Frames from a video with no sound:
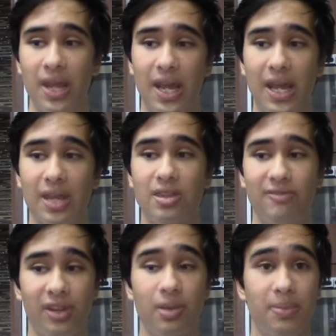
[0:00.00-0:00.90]
and the
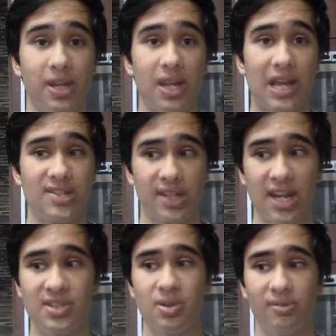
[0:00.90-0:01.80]
Philippine
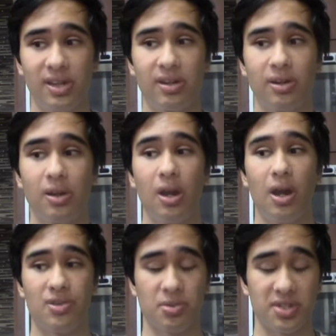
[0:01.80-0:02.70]
Educational Theater
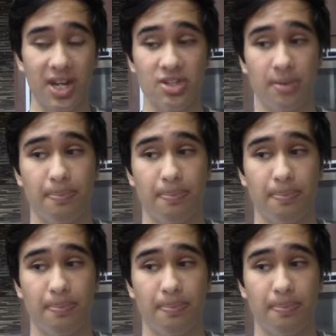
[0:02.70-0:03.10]
Association.